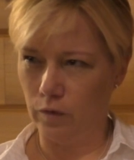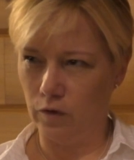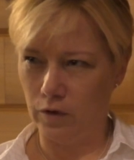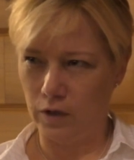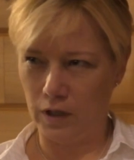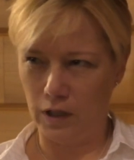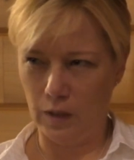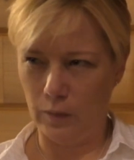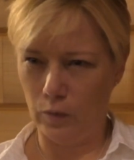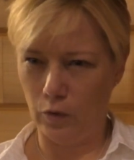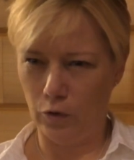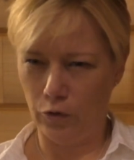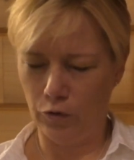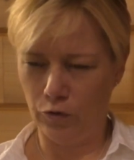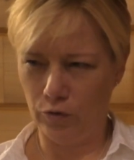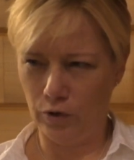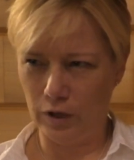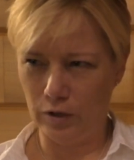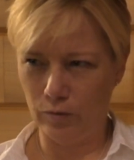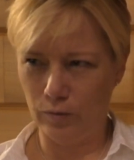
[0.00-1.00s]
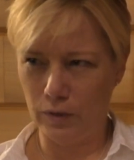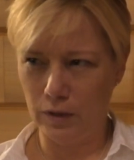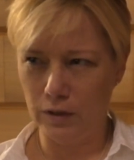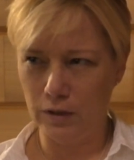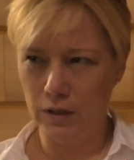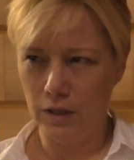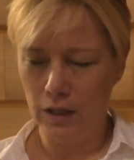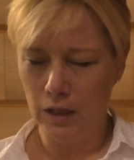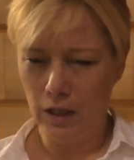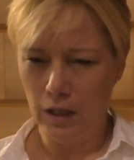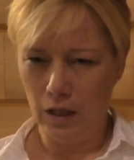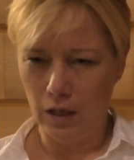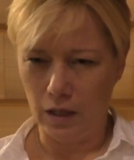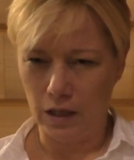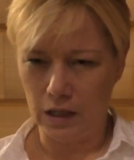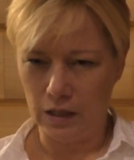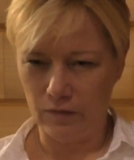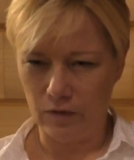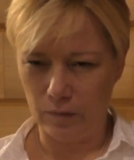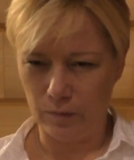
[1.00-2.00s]
the chemo treatment. I
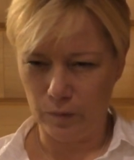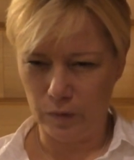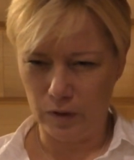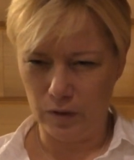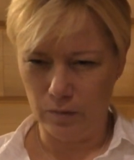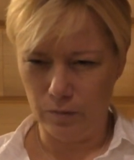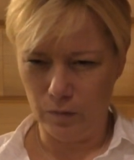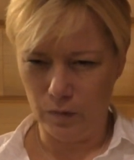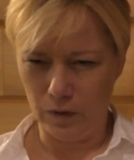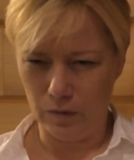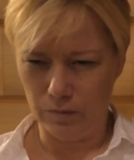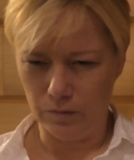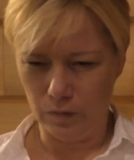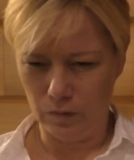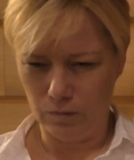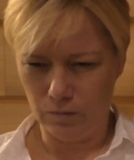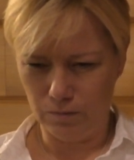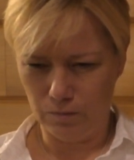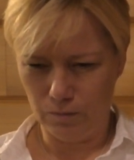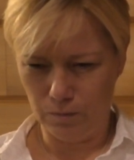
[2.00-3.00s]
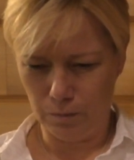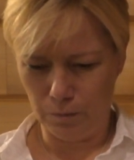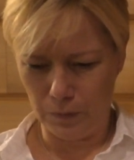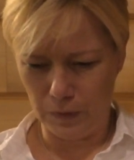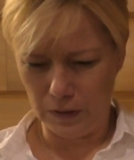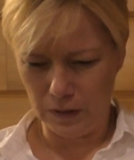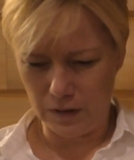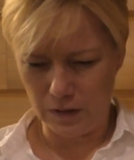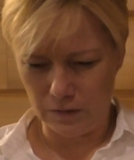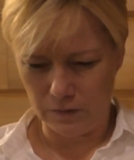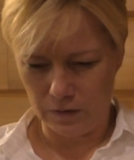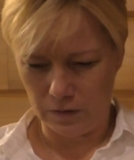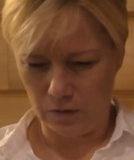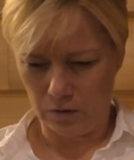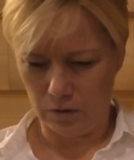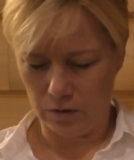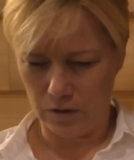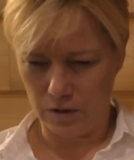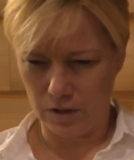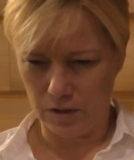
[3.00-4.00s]
have a bit
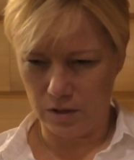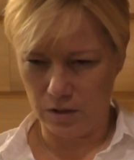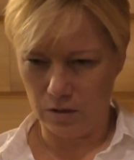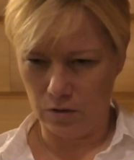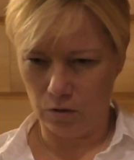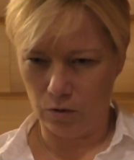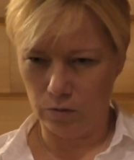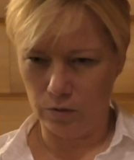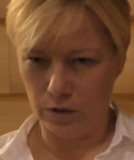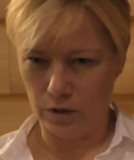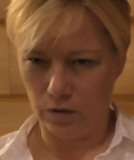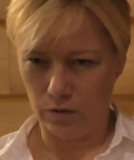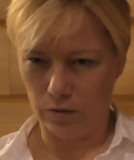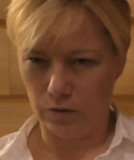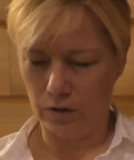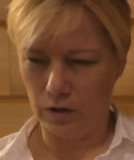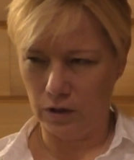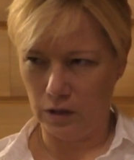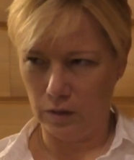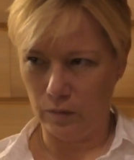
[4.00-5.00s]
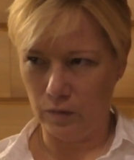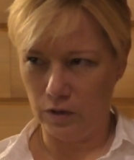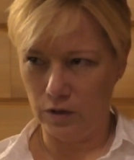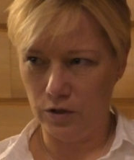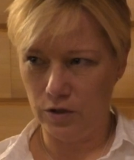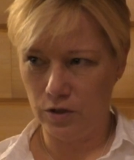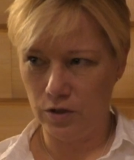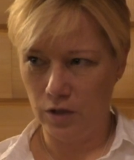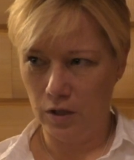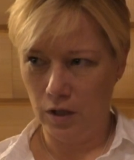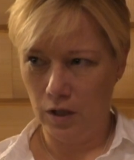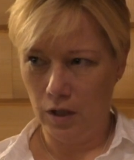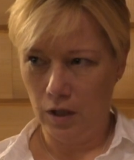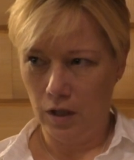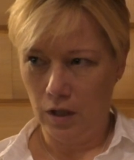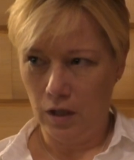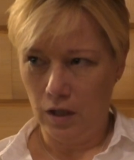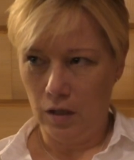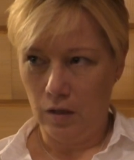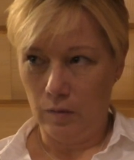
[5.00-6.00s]
difficulties in holding on the image
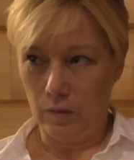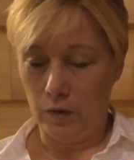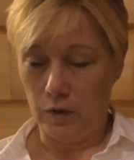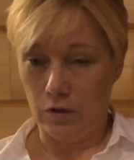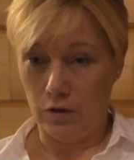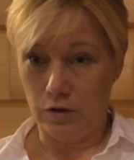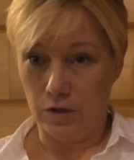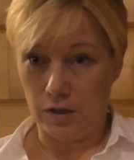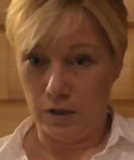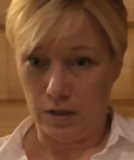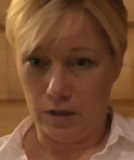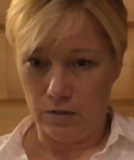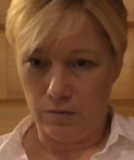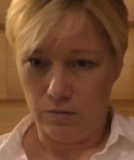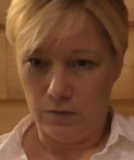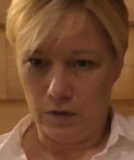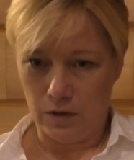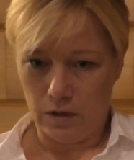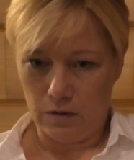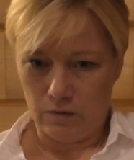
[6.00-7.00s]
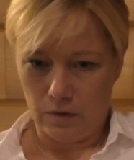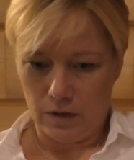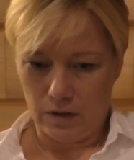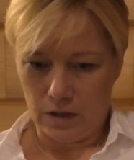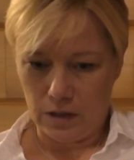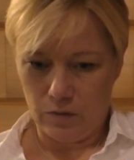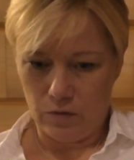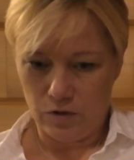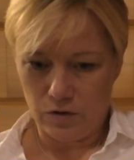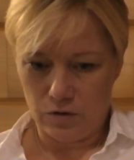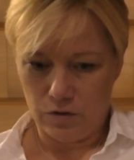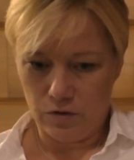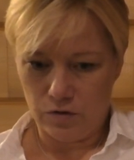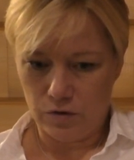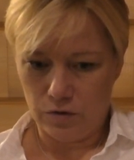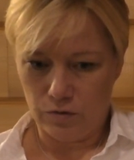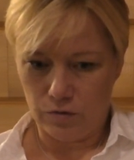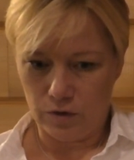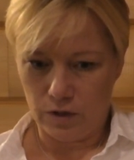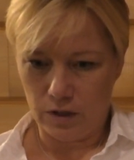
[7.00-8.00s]
because I was
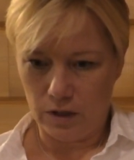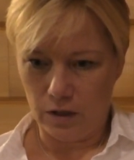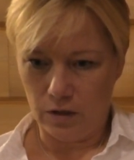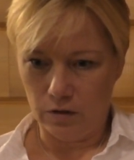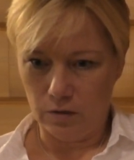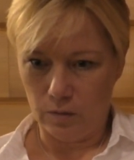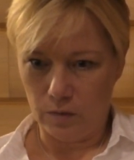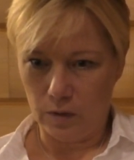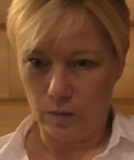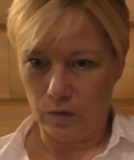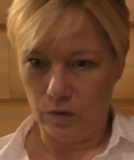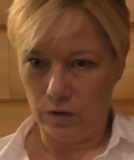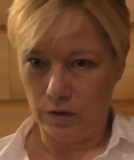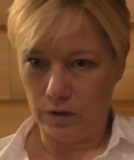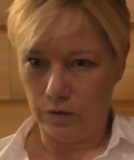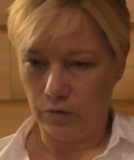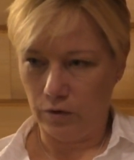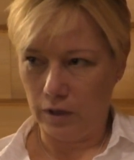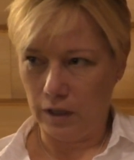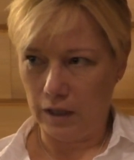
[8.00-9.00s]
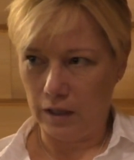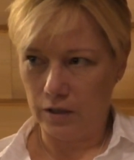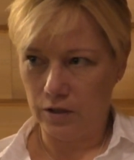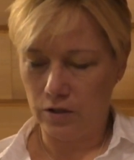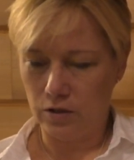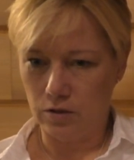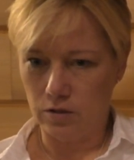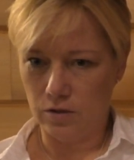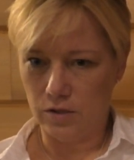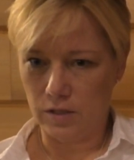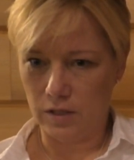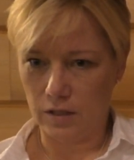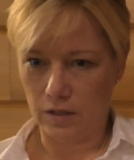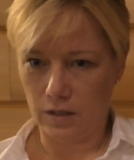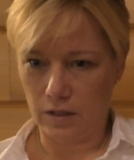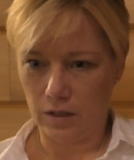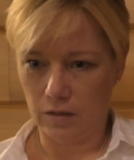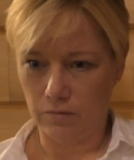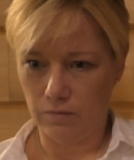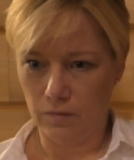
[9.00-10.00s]
concentrating on my body reactions, and
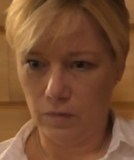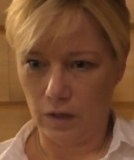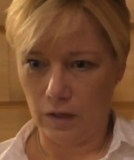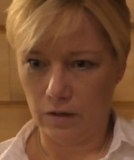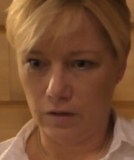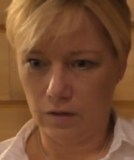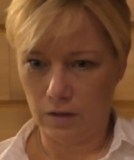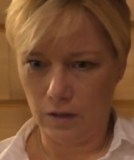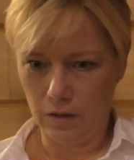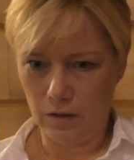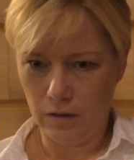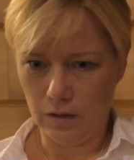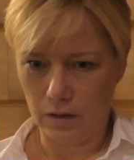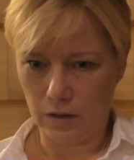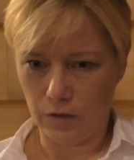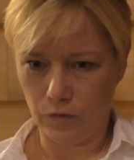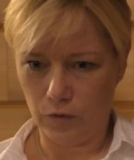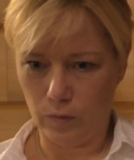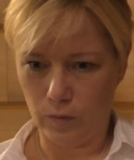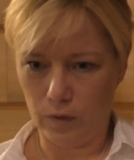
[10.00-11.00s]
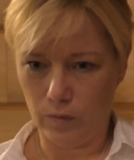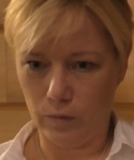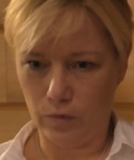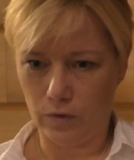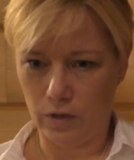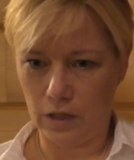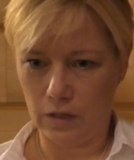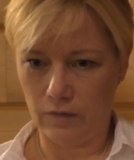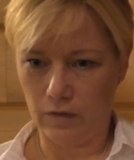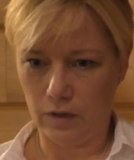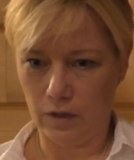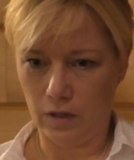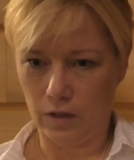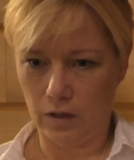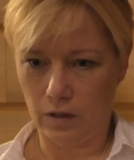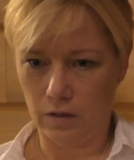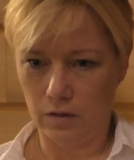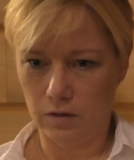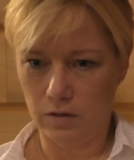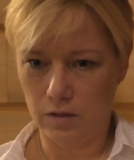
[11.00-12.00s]
I think I remember having a
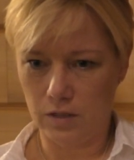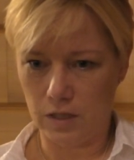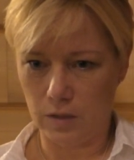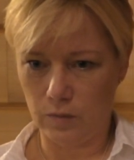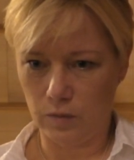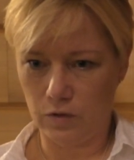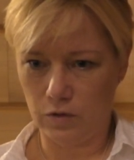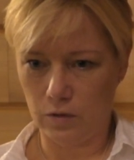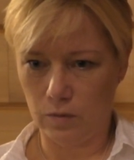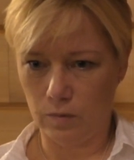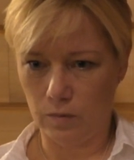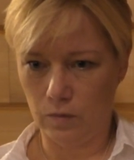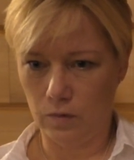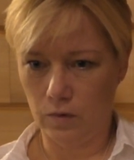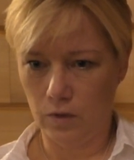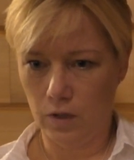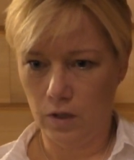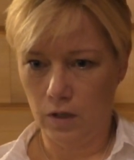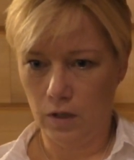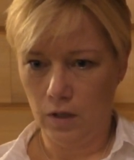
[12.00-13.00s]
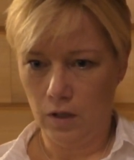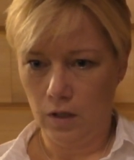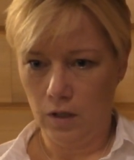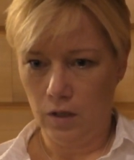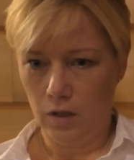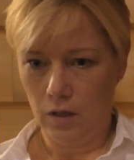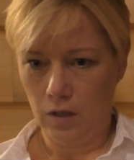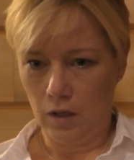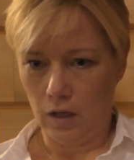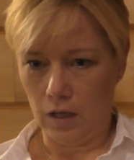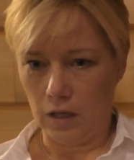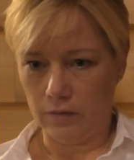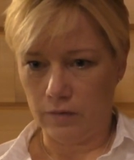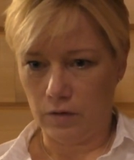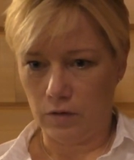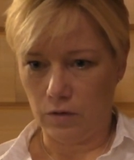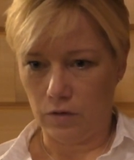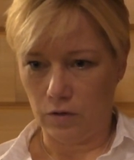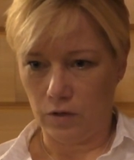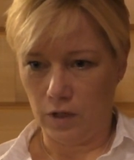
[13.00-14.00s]
symptom
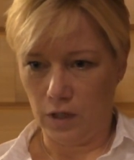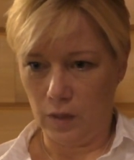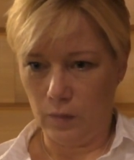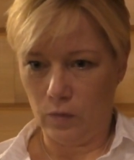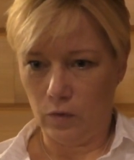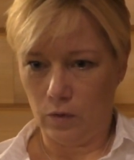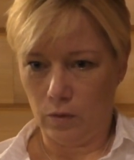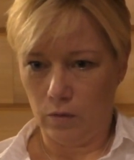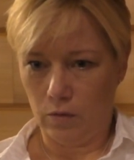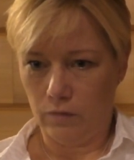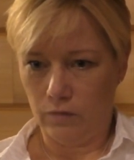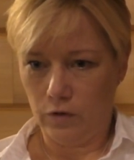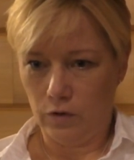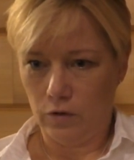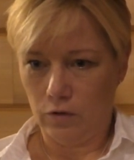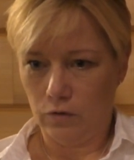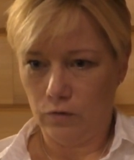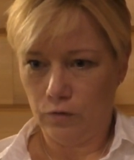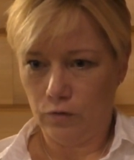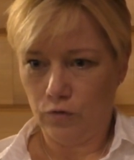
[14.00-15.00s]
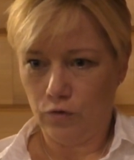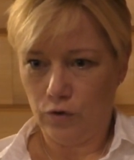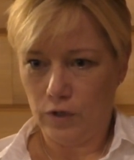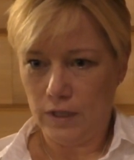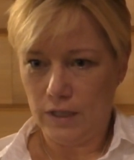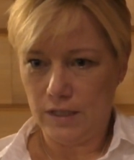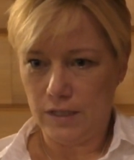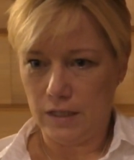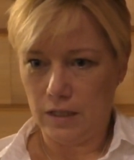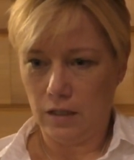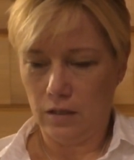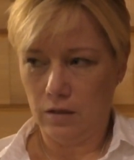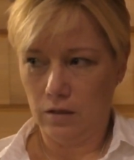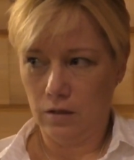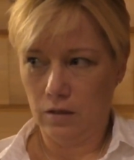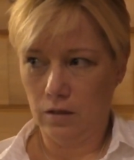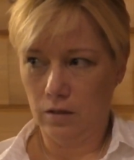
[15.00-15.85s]
after the chemo of freezing.